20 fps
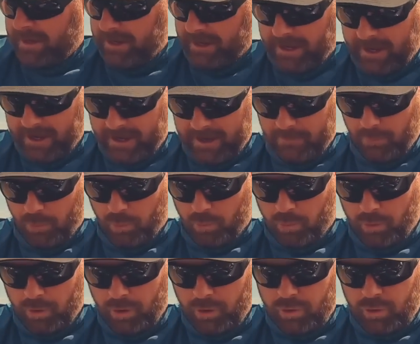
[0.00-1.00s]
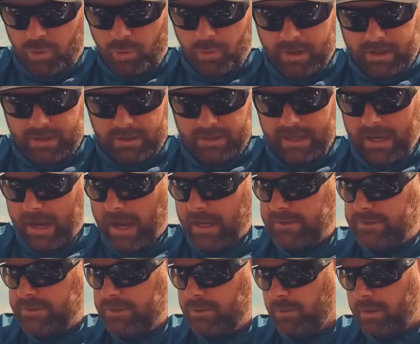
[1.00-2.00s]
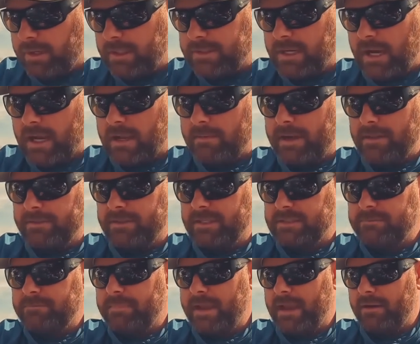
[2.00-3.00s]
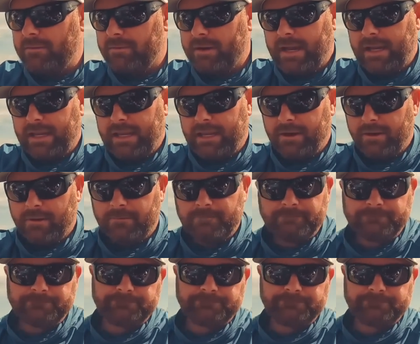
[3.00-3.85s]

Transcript: Um, real quickly, I do wanna talk about this bait right here.